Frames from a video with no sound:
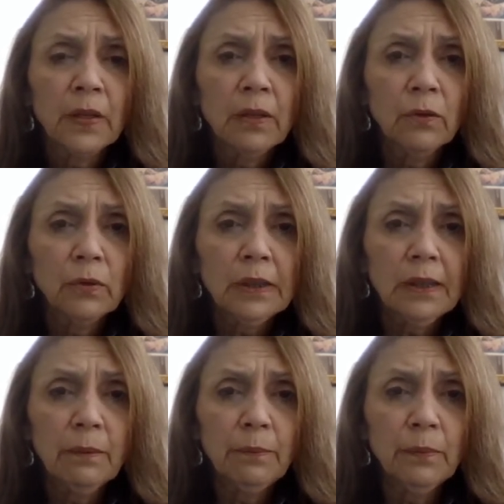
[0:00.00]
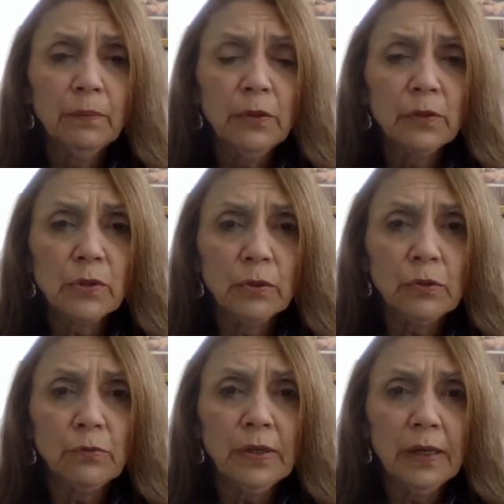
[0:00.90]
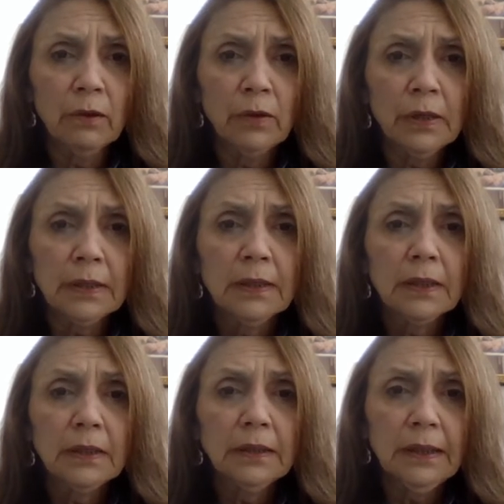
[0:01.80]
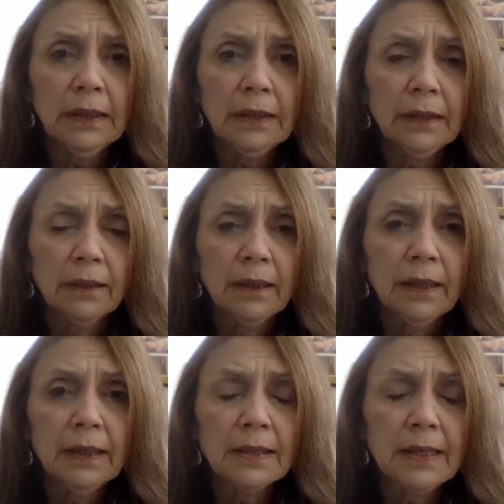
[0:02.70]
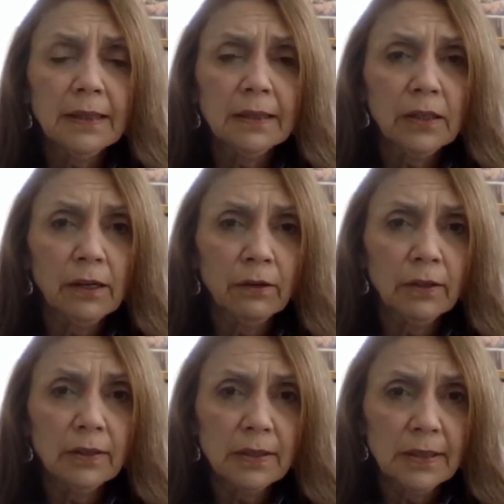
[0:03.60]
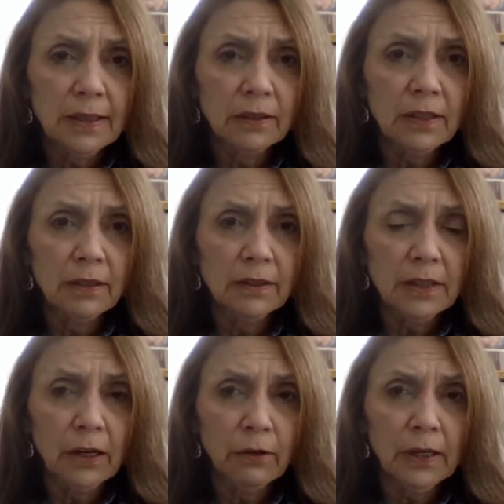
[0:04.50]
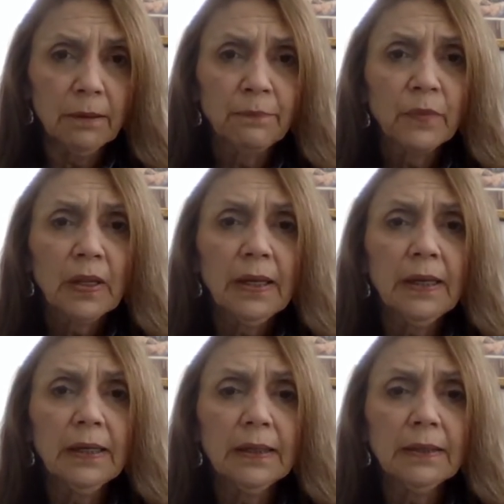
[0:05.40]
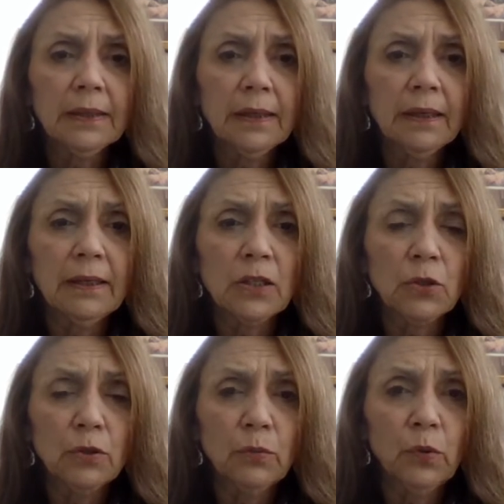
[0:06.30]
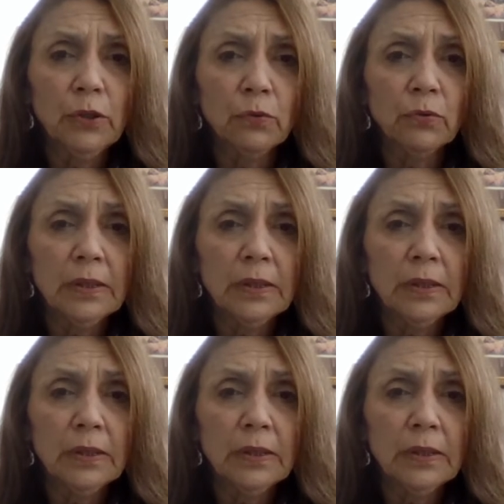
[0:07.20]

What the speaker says: They're to keep your surgery area clean and sanitary, and it's good when you're